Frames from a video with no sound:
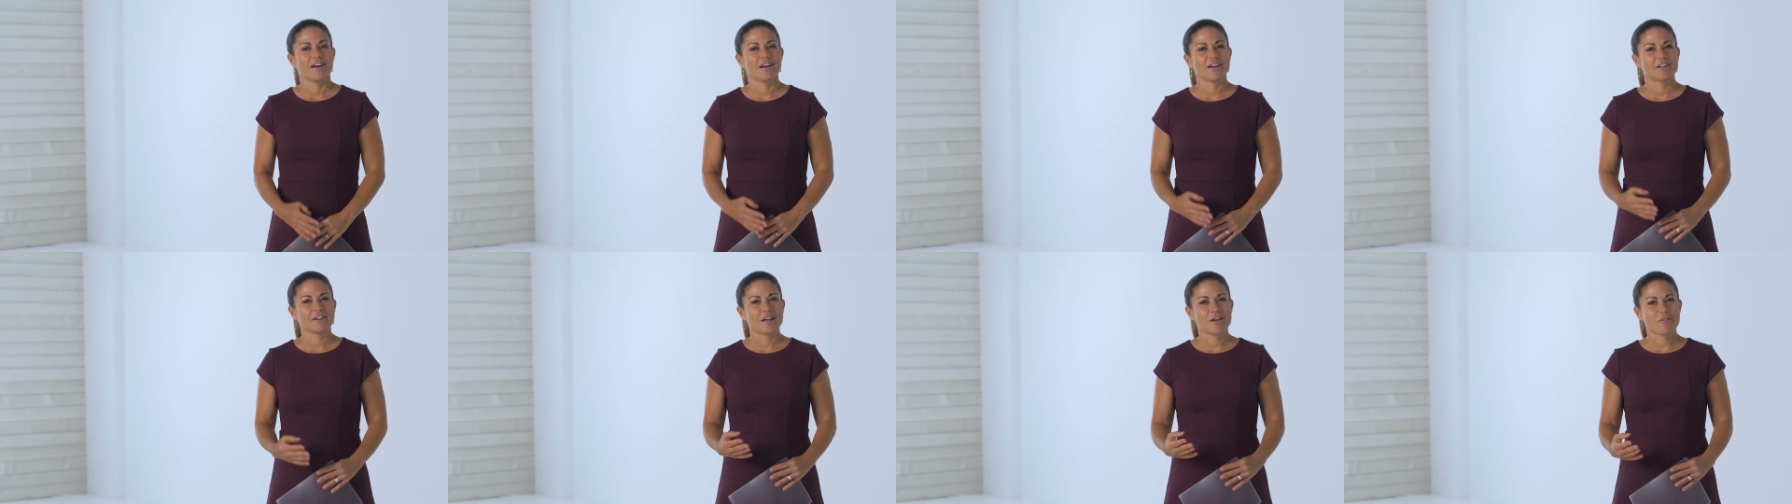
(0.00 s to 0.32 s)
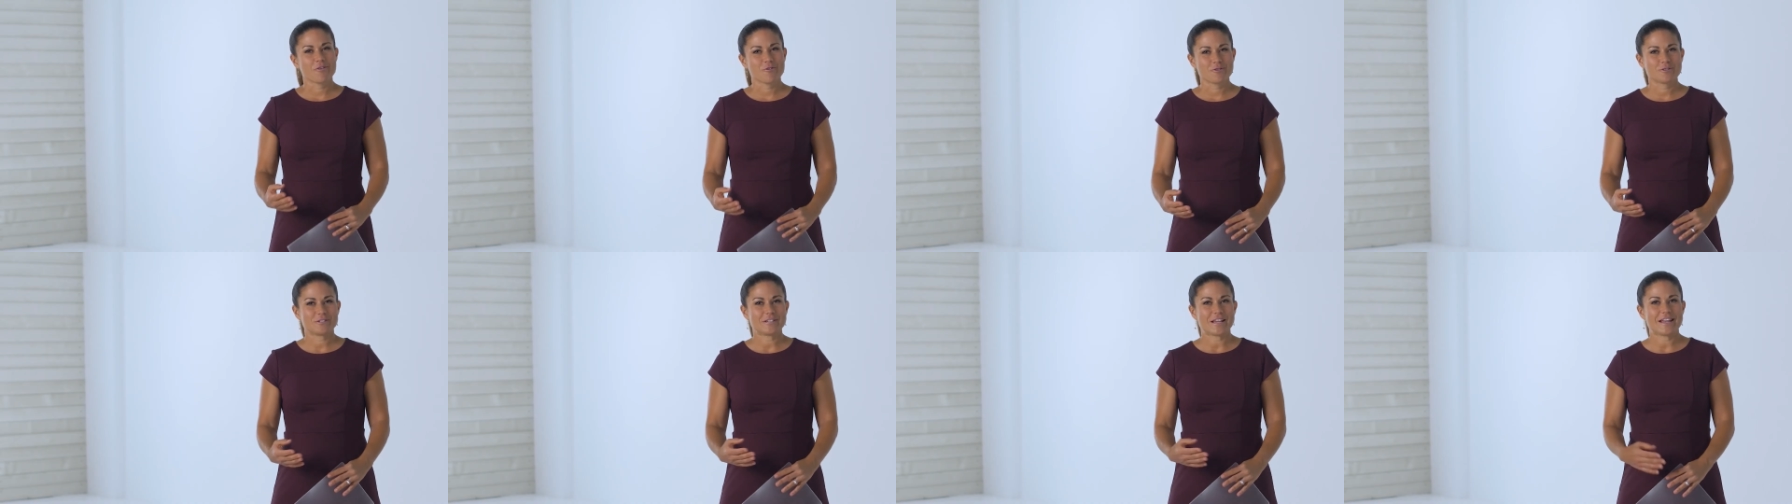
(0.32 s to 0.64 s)

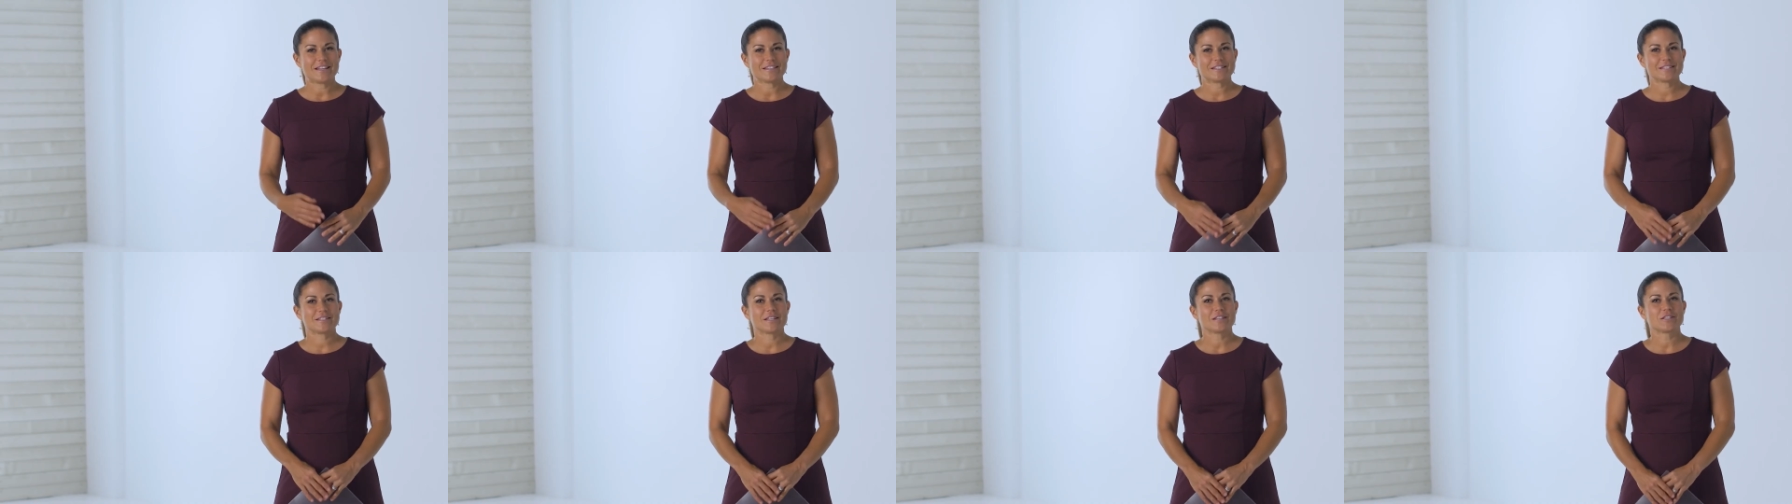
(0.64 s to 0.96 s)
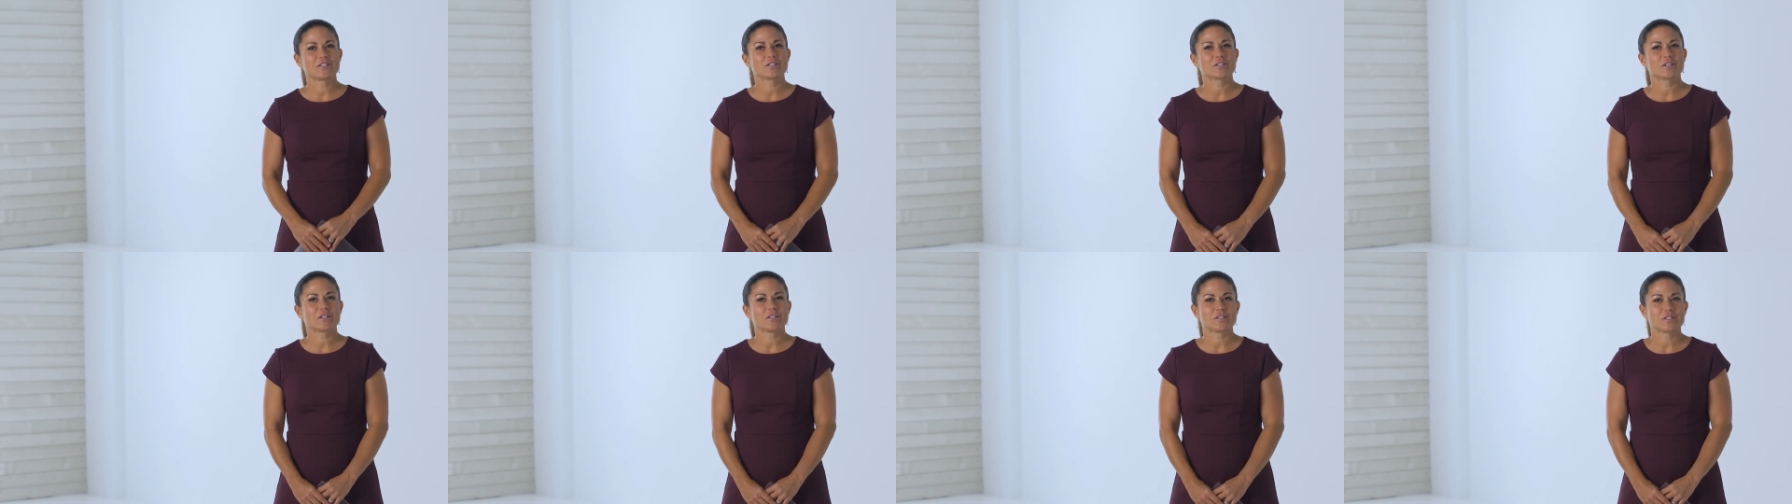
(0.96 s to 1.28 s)
Another test
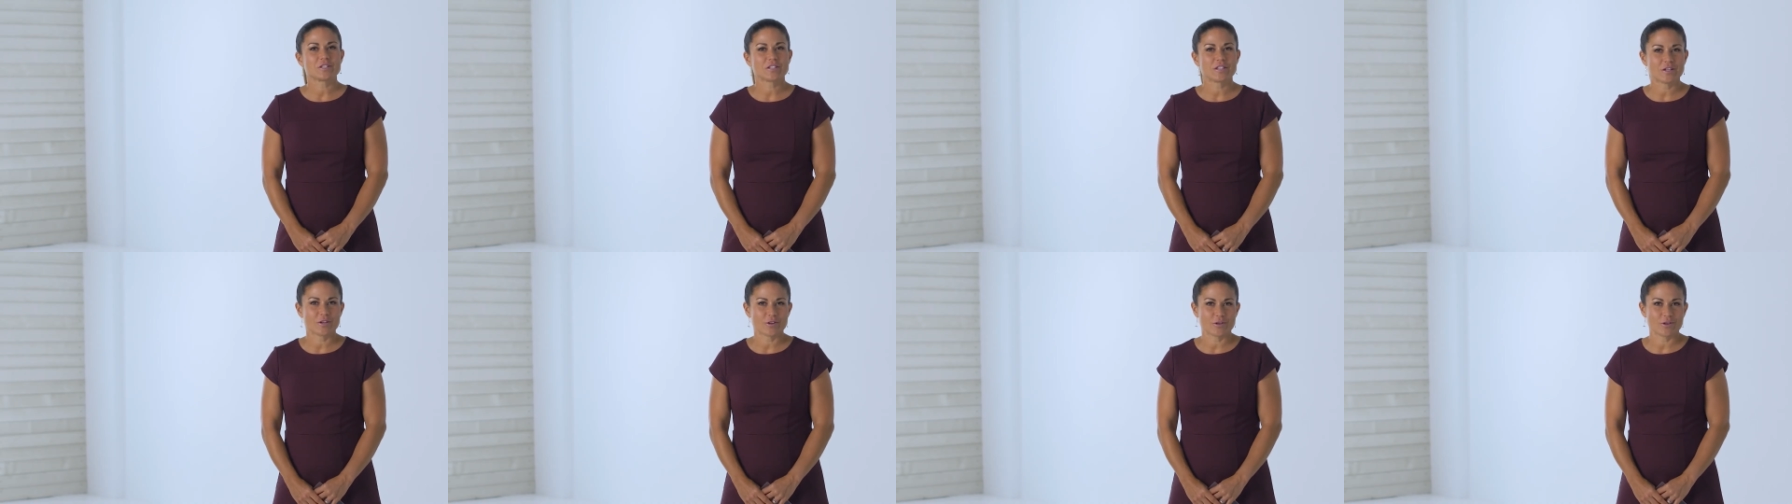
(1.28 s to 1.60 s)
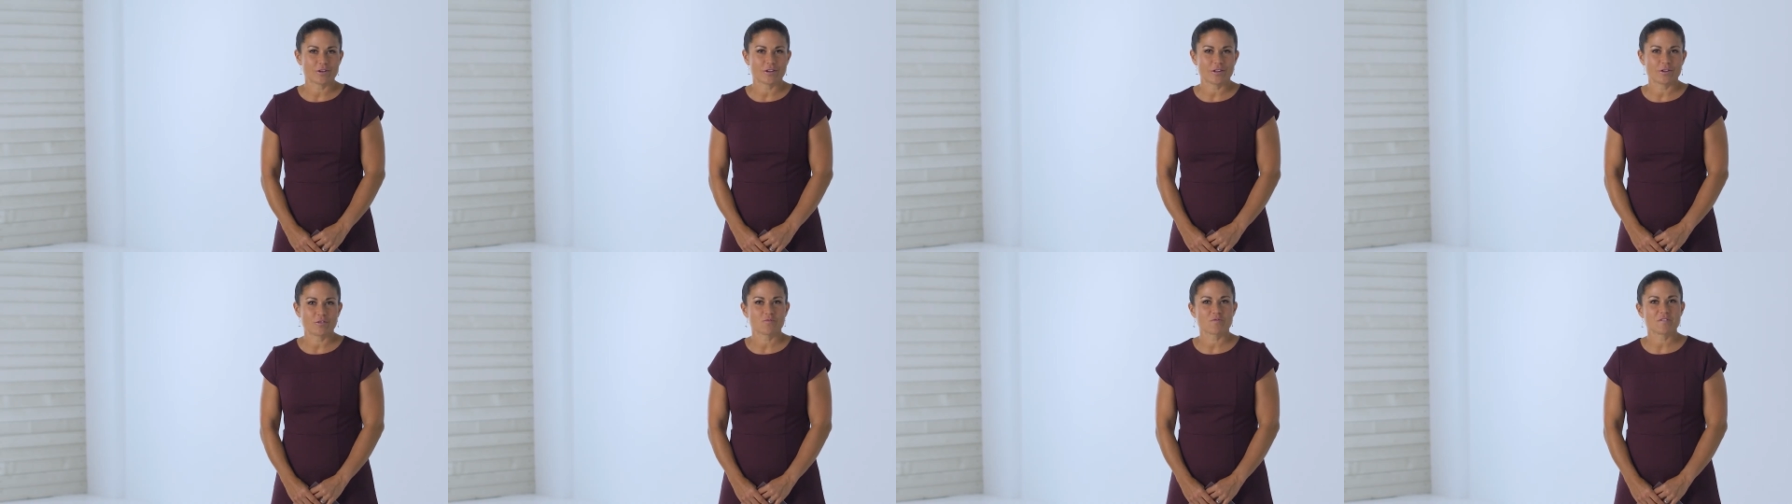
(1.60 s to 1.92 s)
that's
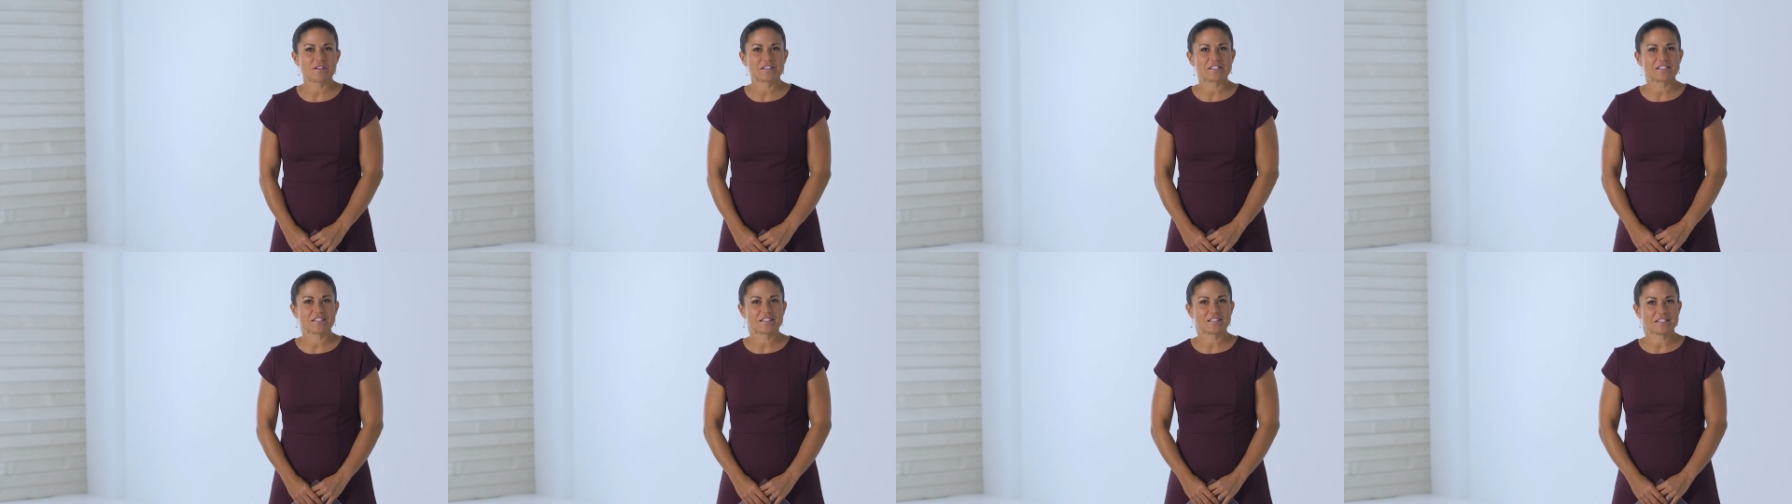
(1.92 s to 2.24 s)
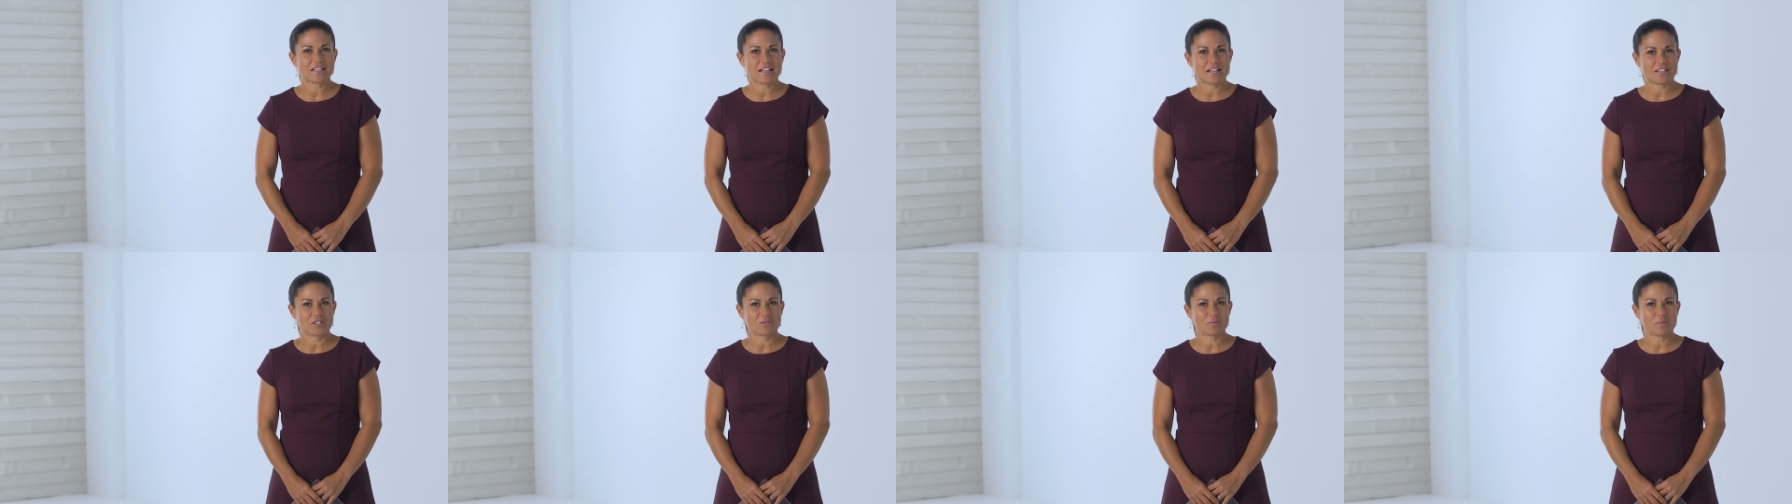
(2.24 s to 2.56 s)
considered in risk
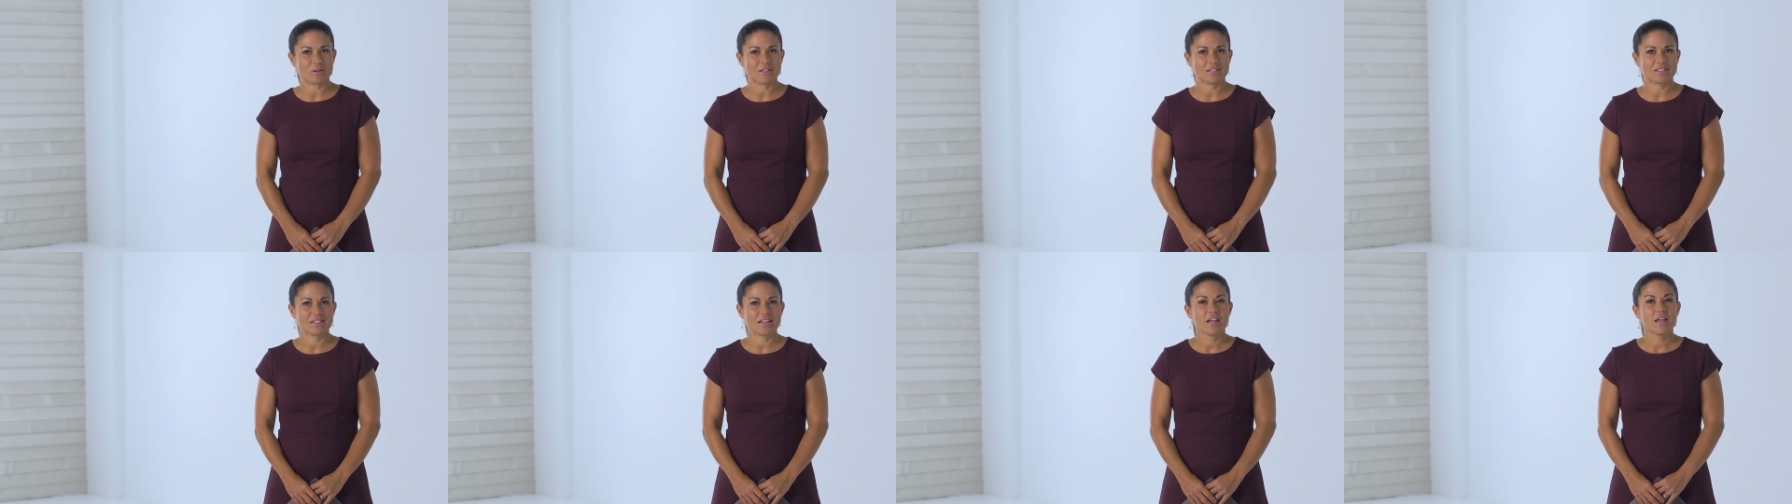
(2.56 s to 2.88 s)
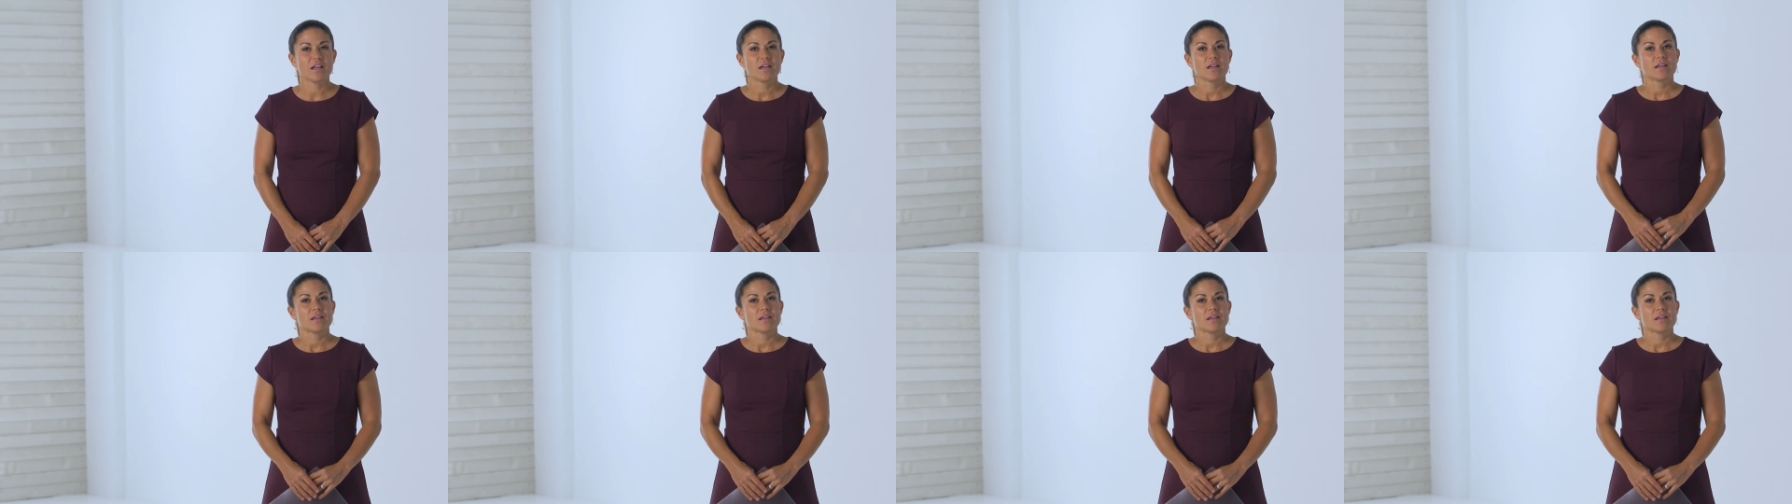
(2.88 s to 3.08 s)
assessment